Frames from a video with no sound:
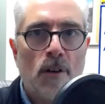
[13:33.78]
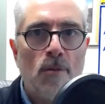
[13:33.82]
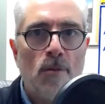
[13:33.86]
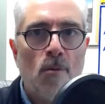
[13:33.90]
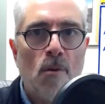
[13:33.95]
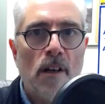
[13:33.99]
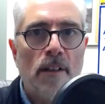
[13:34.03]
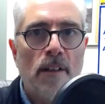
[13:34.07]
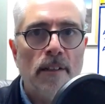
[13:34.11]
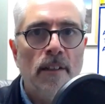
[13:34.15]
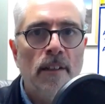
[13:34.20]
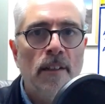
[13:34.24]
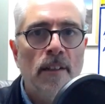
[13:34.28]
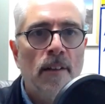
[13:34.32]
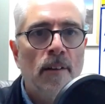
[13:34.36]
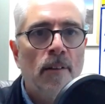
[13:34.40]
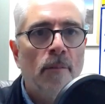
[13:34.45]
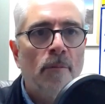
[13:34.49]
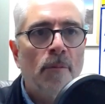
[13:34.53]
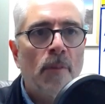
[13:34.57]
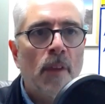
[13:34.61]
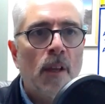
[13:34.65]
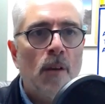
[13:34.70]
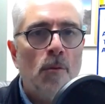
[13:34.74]
everyone.
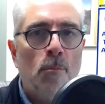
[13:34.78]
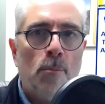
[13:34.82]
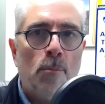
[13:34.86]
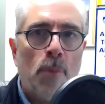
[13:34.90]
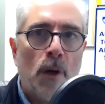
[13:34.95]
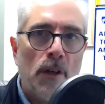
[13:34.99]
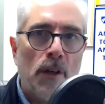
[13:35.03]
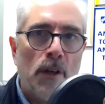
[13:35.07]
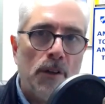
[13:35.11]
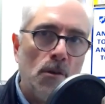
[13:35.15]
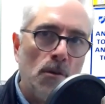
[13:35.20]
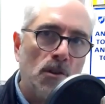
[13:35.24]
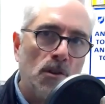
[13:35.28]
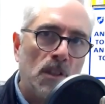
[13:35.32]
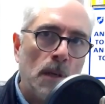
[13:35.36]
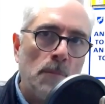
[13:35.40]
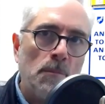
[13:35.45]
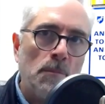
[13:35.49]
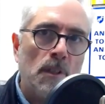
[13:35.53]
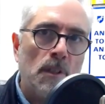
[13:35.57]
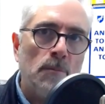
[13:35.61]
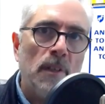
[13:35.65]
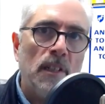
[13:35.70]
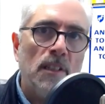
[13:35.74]
But you
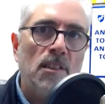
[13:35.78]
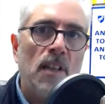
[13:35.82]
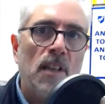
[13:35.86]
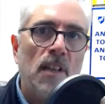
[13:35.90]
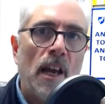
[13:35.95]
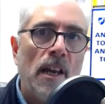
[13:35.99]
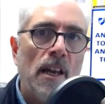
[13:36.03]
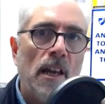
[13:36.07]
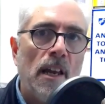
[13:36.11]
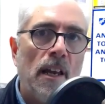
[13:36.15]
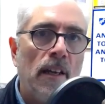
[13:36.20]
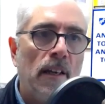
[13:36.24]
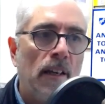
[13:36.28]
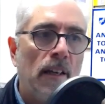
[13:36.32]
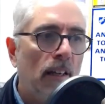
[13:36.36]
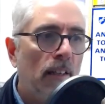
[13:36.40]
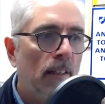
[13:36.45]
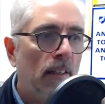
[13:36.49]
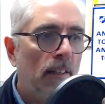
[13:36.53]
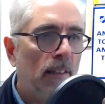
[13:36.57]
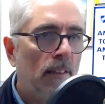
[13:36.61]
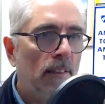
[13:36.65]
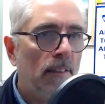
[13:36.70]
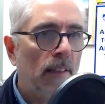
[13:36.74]
seem to be saying
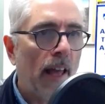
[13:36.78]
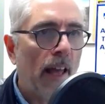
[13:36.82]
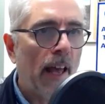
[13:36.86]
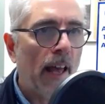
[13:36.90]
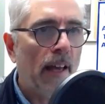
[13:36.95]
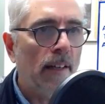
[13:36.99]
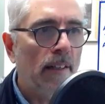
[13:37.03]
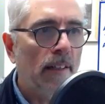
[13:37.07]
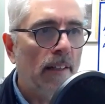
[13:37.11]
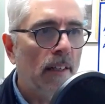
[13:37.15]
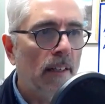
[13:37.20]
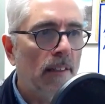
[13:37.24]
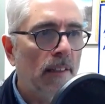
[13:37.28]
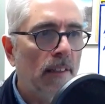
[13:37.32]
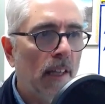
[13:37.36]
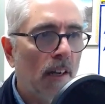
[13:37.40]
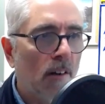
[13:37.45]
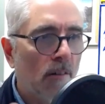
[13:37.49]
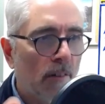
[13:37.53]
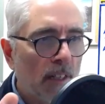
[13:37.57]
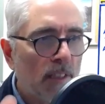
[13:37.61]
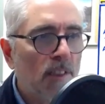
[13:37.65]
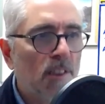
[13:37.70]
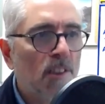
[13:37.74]
that
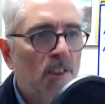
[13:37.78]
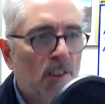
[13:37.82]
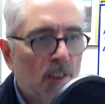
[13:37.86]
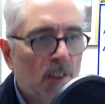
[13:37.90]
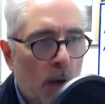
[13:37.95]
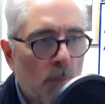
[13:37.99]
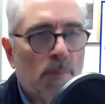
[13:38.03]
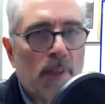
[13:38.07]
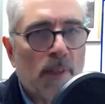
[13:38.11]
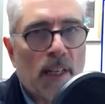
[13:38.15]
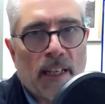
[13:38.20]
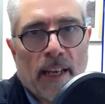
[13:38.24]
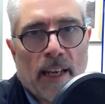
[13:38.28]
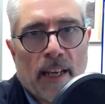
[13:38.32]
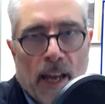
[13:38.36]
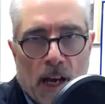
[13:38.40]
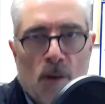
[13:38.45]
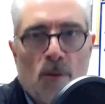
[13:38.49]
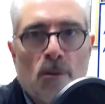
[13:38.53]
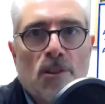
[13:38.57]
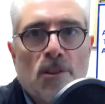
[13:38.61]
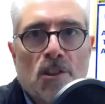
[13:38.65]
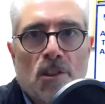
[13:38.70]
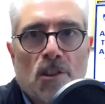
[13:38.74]
there is something
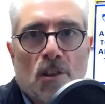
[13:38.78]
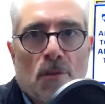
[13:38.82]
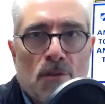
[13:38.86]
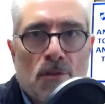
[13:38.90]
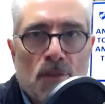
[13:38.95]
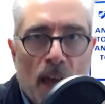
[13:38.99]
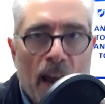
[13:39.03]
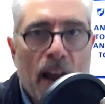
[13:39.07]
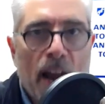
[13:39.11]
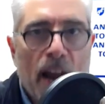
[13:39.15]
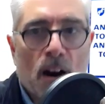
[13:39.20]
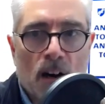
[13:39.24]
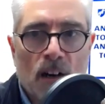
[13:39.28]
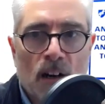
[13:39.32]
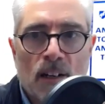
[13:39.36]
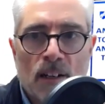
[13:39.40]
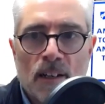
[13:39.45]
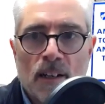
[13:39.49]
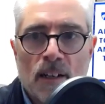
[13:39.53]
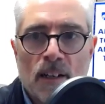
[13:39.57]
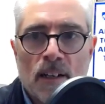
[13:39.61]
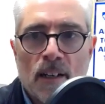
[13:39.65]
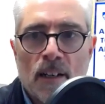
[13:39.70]
else there.